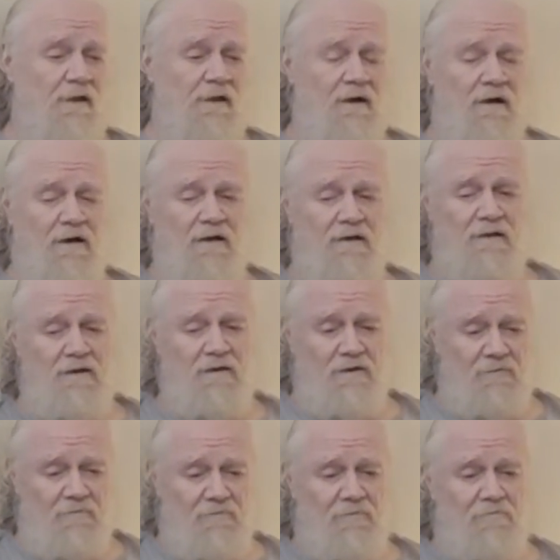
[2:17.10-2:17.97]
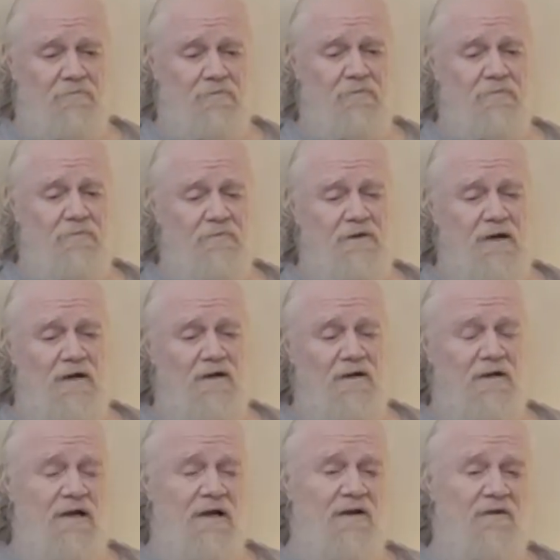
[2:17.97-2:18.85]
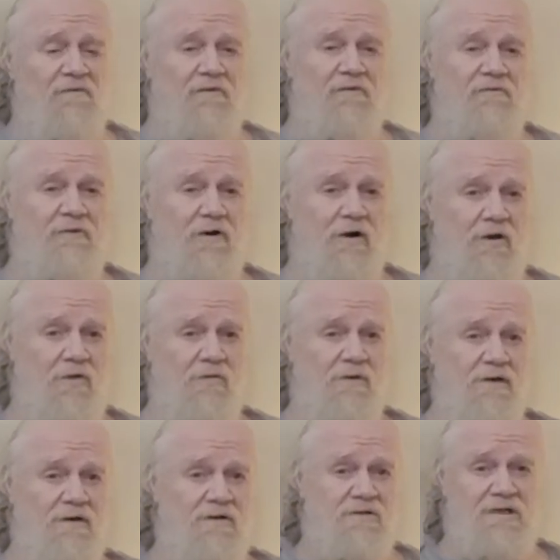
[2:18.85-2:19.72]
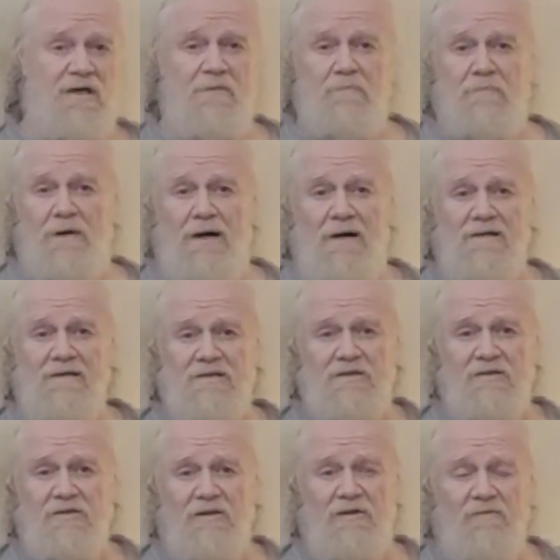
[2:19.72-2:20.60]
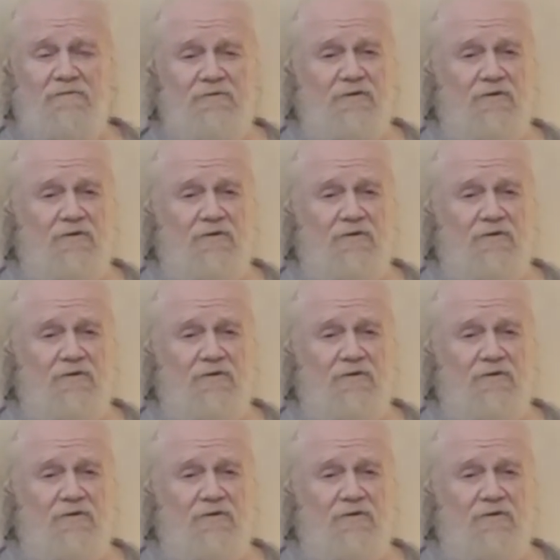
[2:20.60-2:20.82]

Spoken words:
and I got a kind of a following because I stood up for